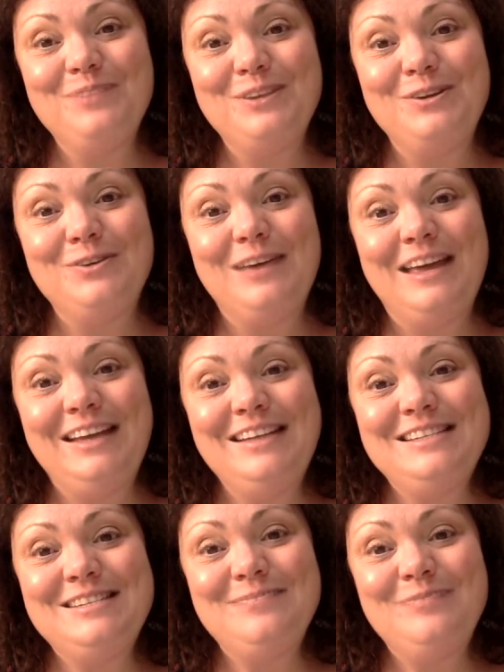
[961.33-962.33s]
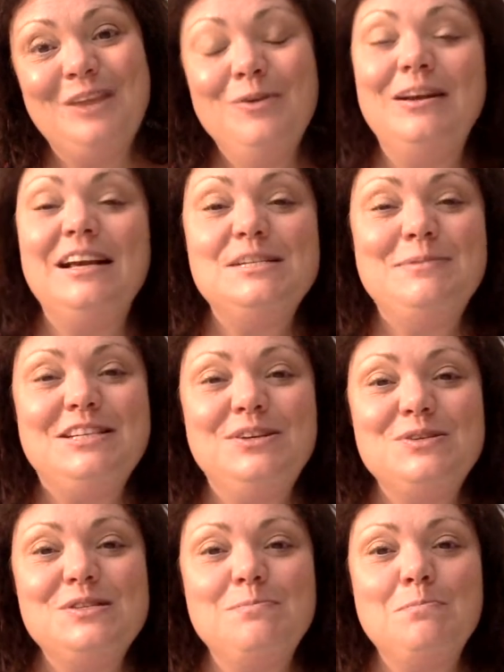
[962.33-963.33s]
All right, we're going to be
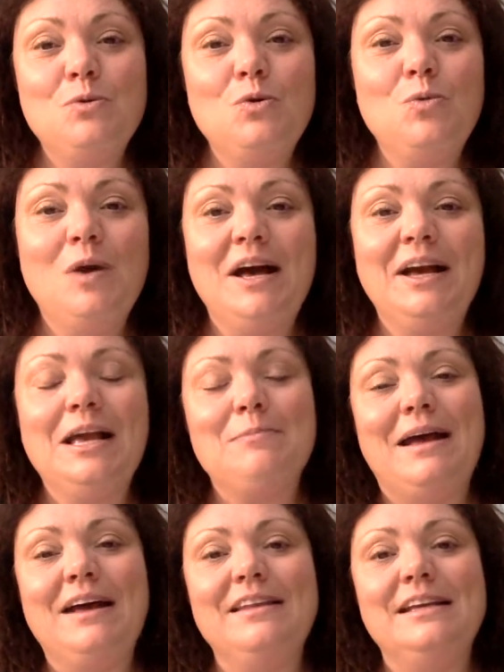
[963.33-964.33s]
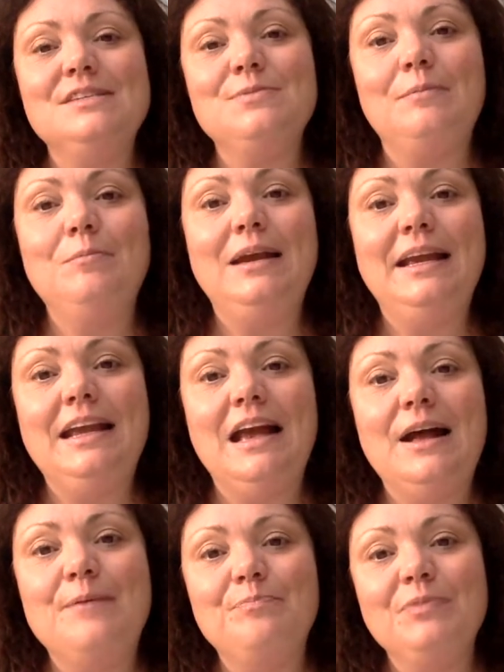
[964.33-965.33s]
doing some more work about this when we
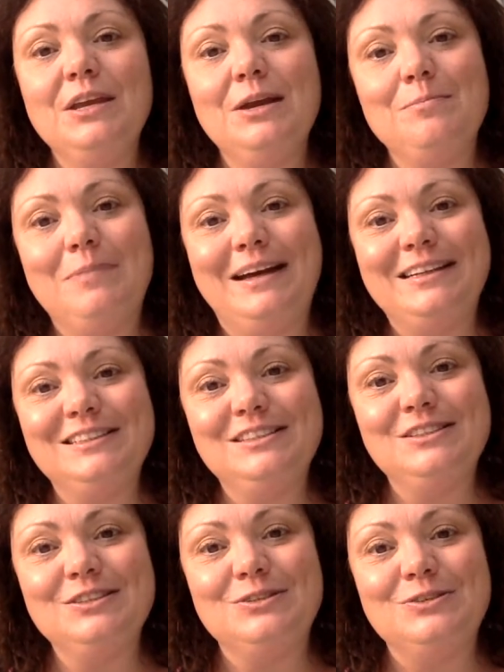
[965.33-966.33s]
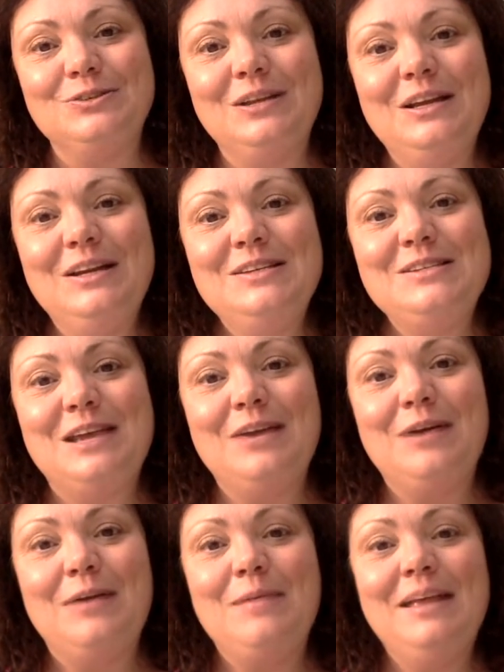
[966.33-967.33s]
come back to school. So
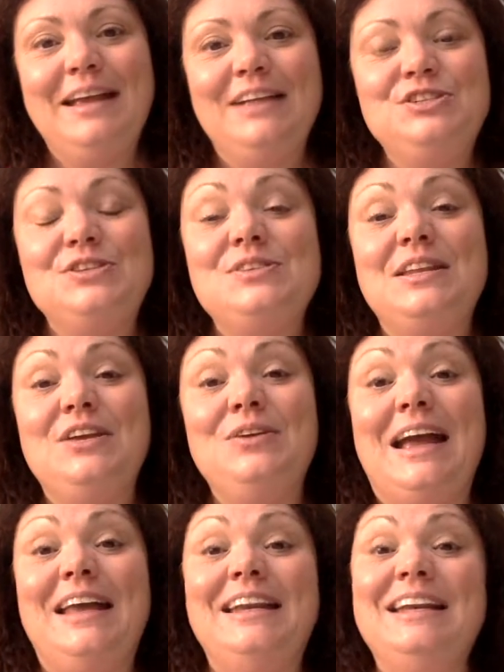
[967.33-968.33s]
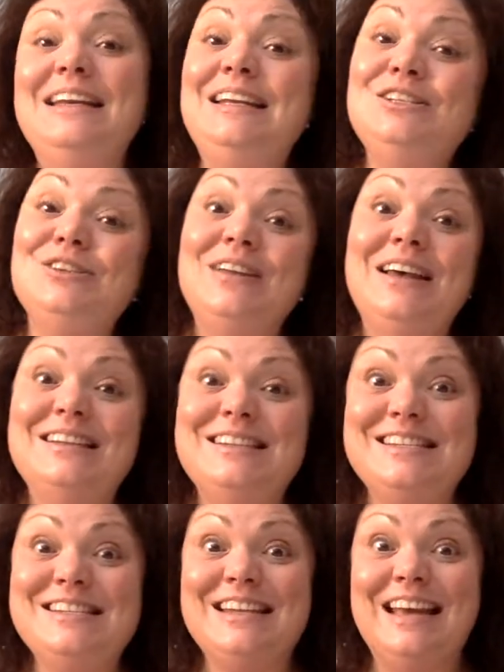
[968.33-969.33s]
it's just so that you get an initial
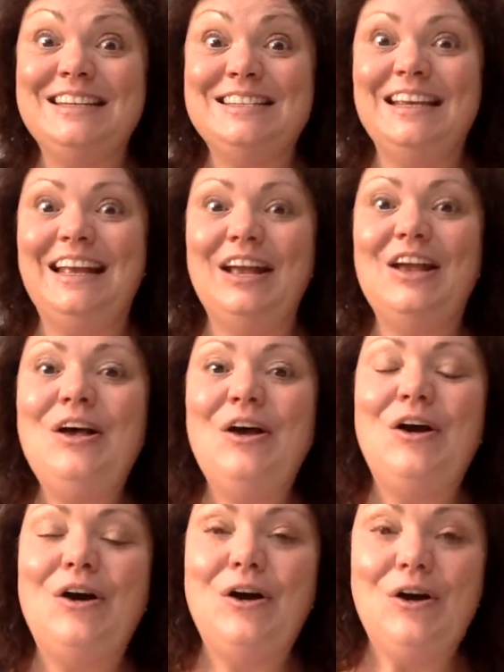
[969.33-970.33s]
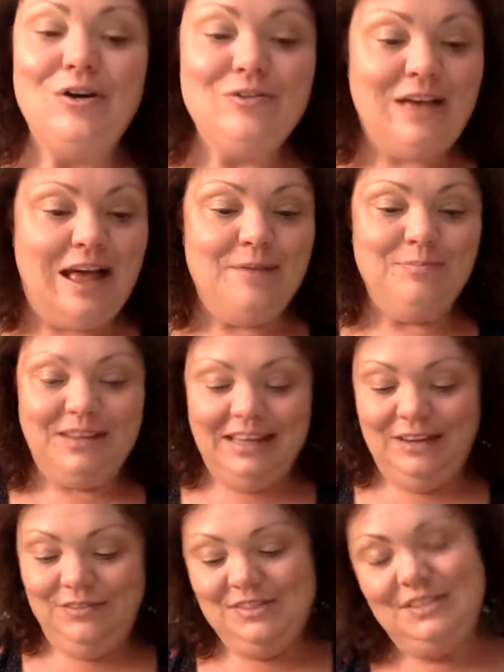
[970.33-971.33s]
understanding of the
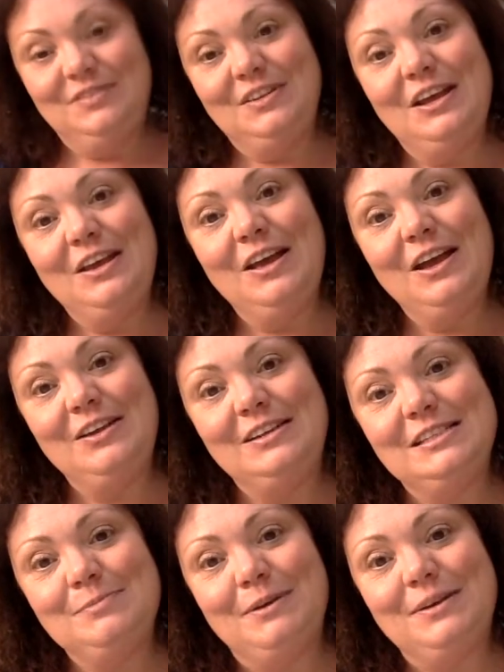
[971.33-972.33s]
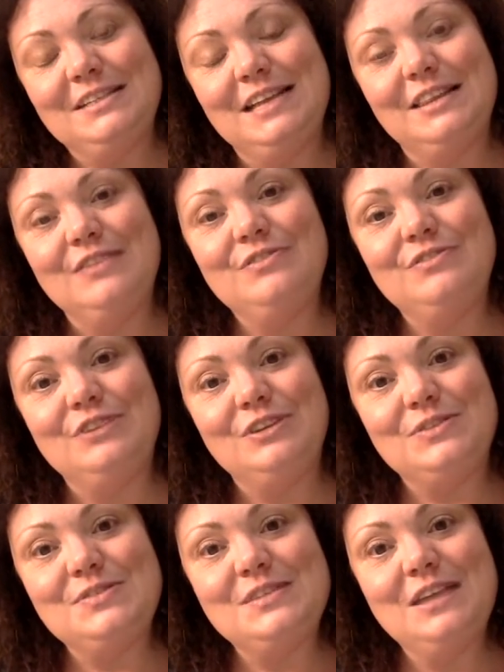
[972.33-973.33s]
gifts of the Holy Spirit and the
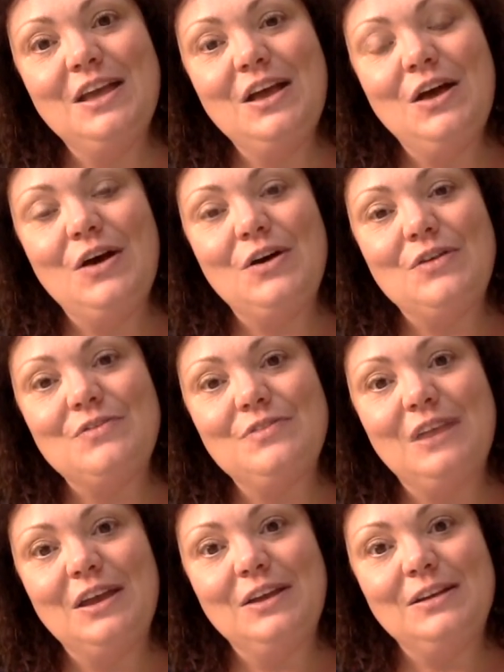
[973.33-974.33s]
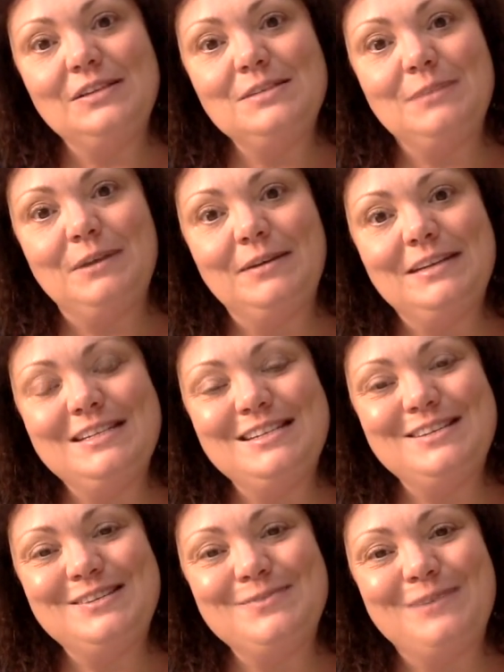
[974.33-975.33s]
fruits of the Holy Spirit
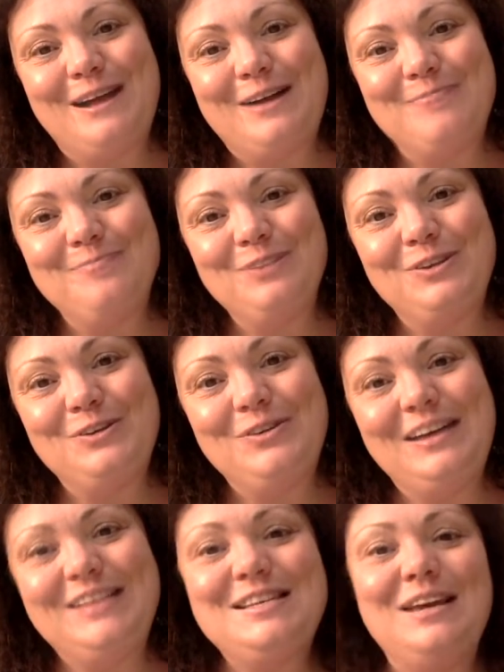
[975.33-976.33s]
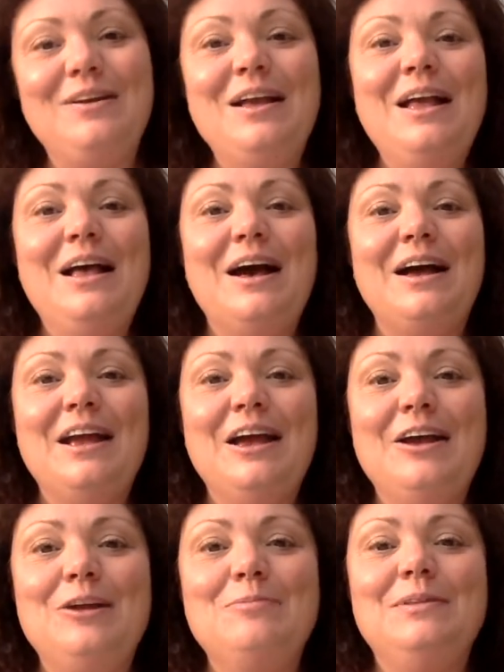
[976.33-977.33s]
as well. All right, so I
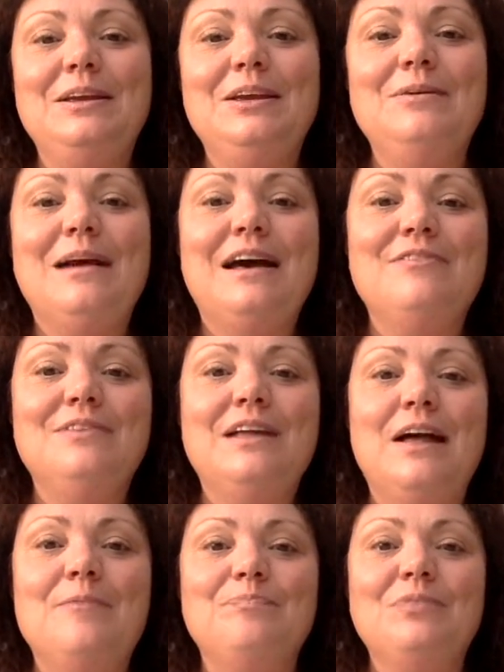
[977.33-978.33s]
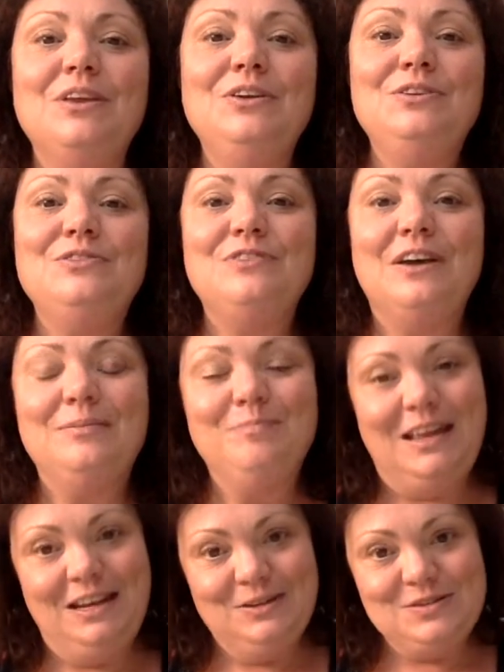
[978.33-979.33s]
hope that you have good fun
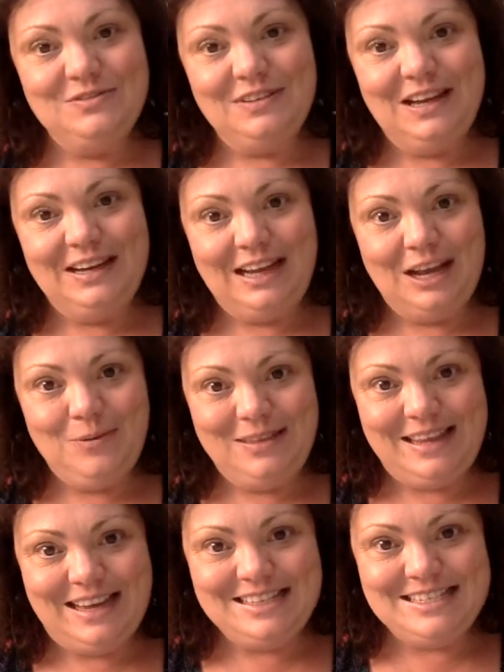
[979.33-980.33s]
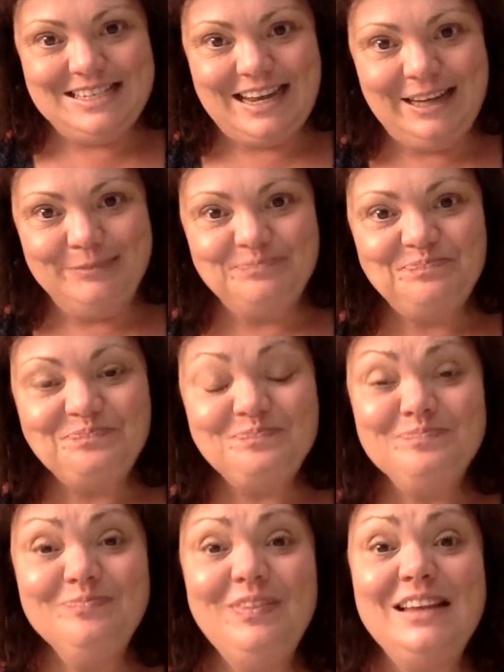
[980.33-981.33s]
and lots of learning with that today.
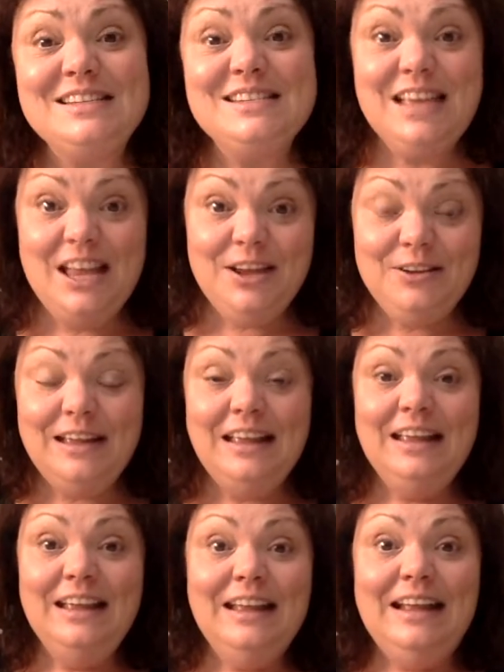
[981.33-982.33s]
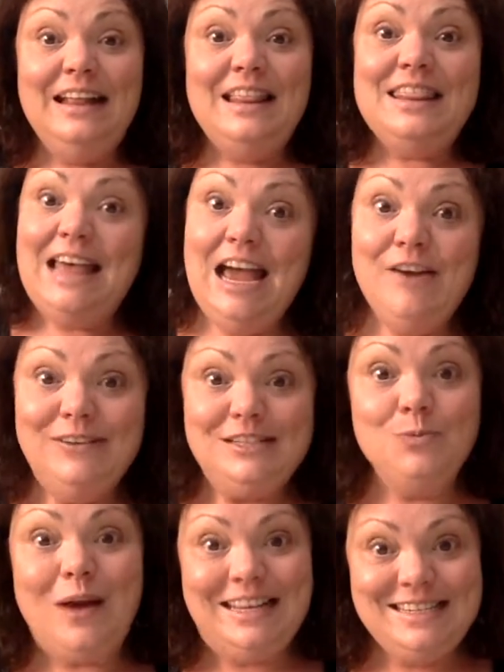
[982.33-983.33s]
So there
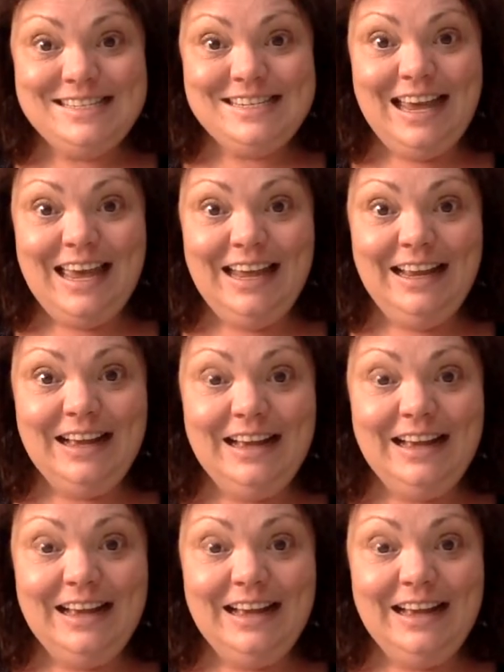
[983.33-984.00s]
is Wednesday.